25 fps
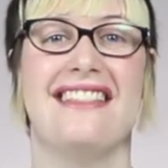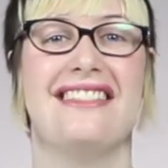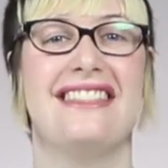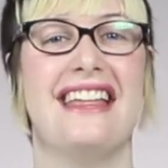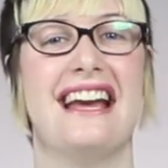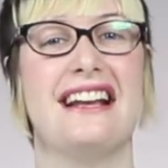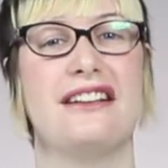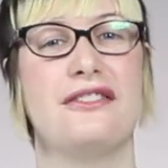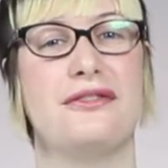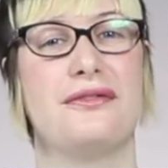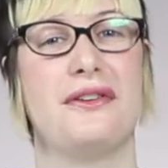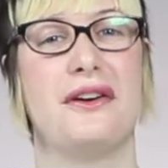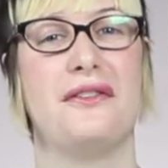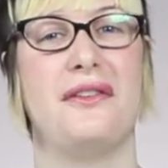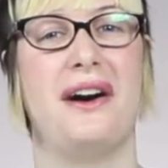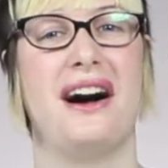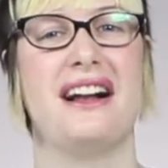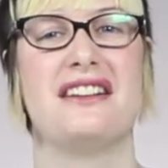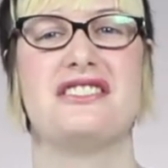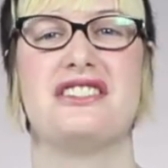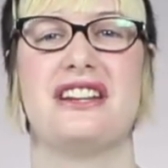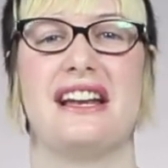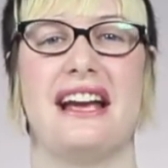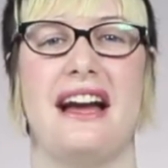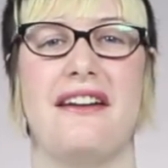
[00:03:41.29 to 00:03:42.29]
Thanks for
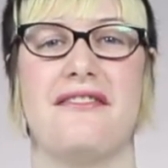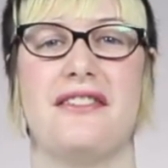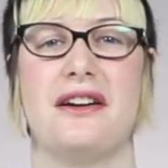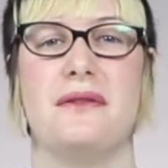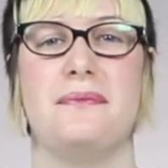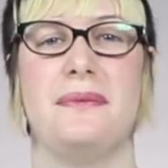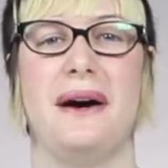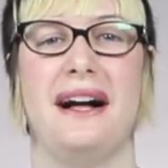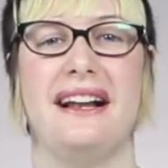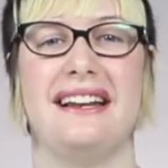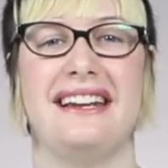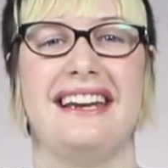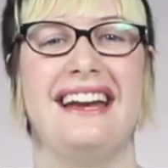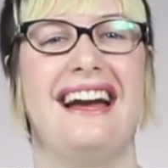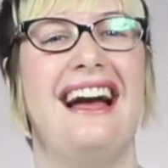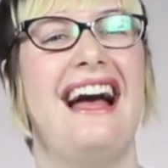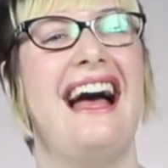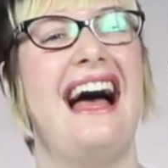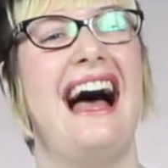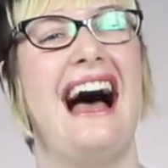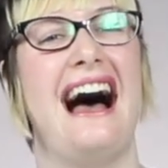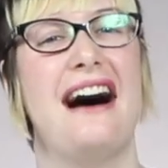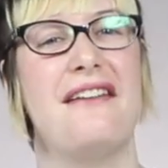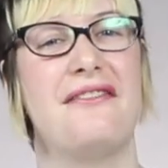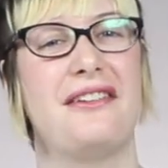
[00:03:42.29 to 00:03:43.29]
watching, everybody.
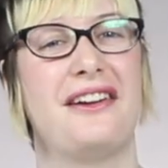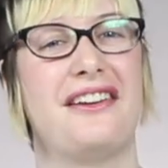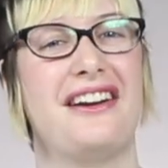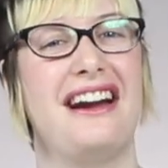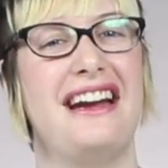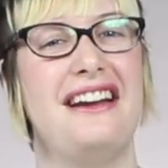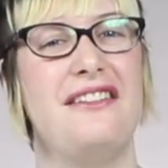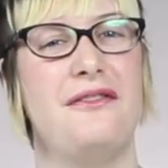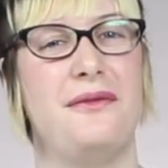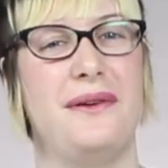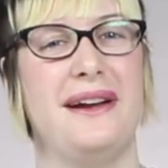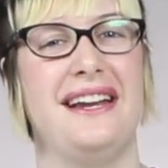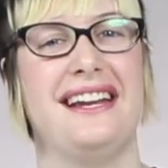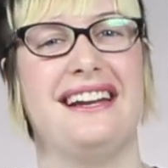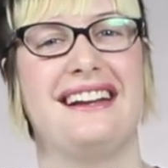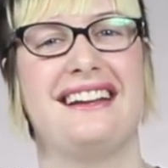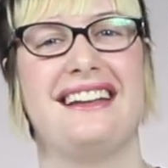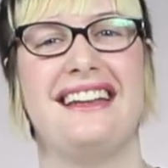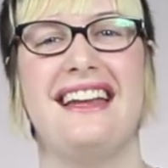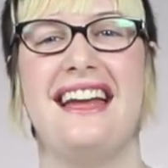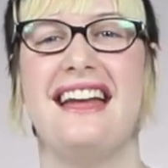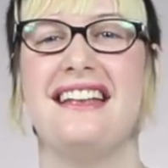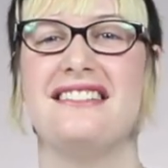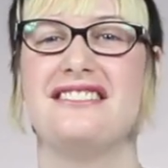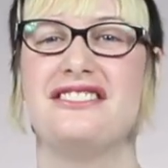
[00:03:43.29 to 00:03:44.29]
Have a great
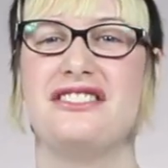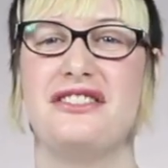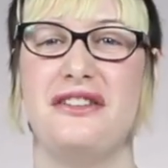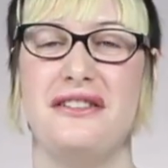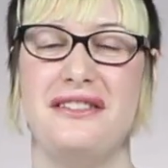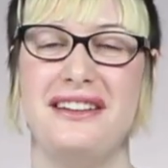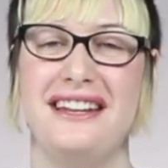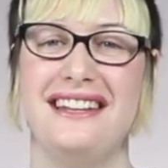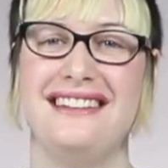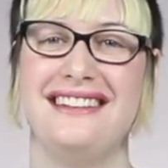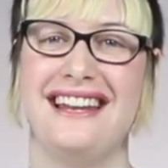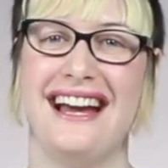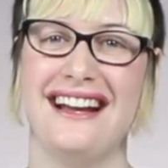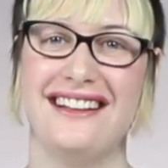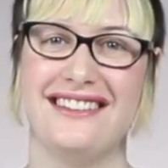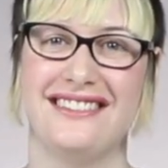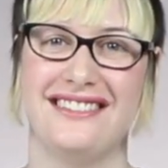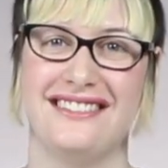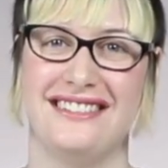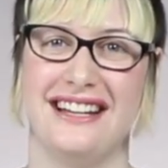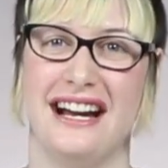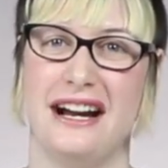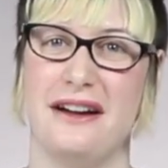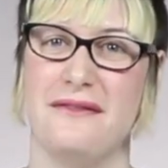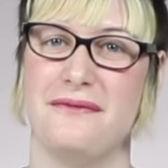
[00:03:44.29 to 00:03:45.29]
week and tune in
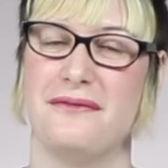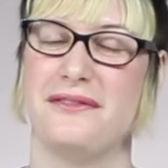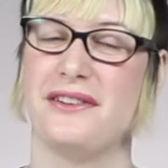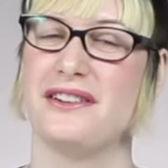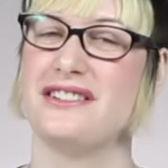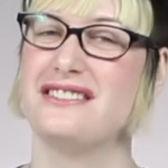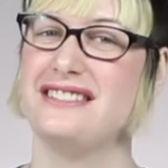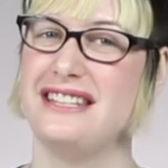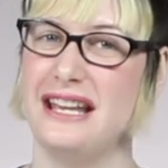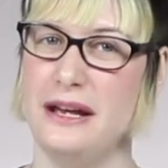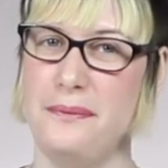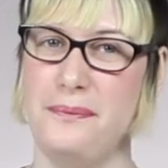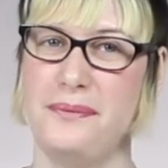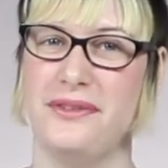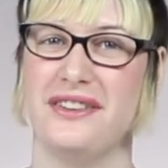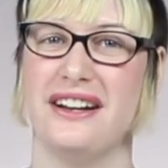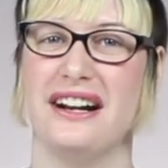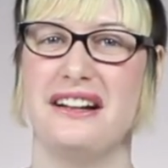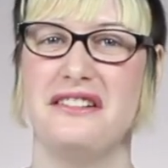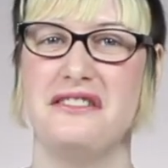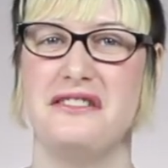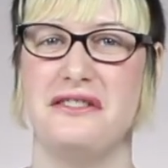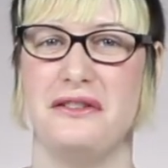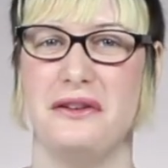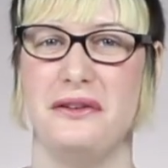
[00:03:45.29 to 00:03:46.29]
next time for Tips
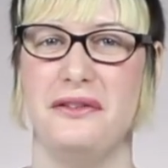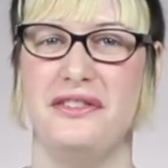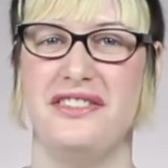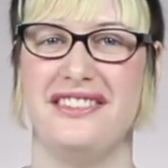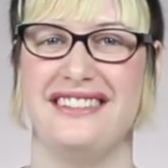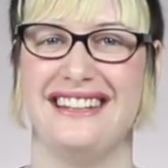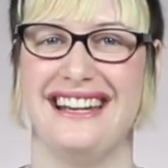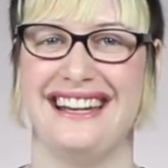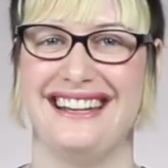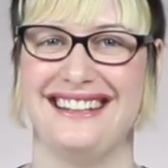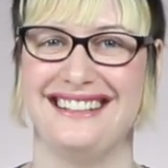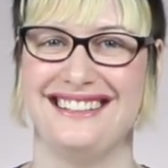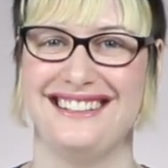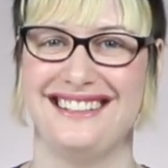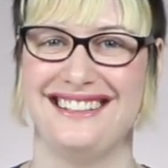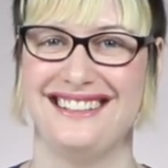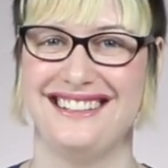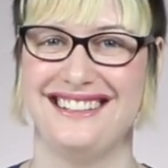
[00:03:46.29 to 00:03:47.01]
on Tuesday.